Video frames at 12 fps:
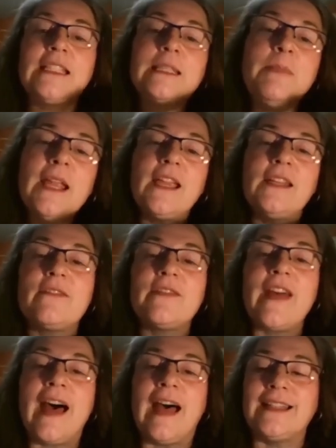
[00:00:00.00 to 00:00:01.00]
And speaking
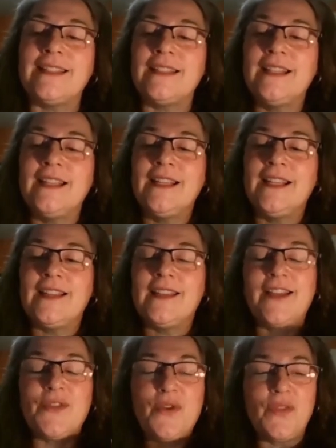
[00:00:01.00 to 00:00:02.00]
of that,
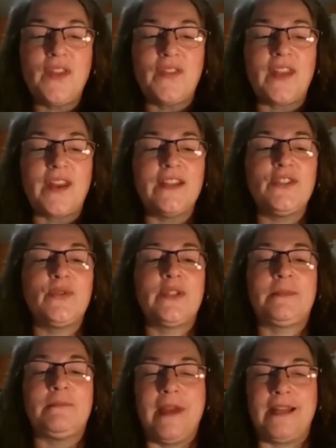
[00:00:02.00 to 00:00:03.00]
the other thing that I do
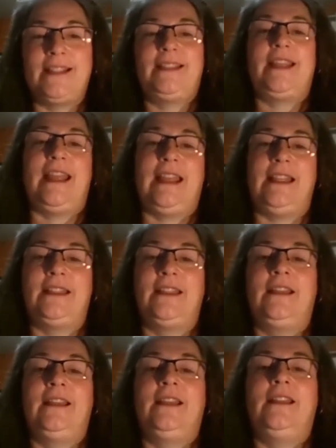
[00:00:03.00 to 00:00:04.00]
is meditate.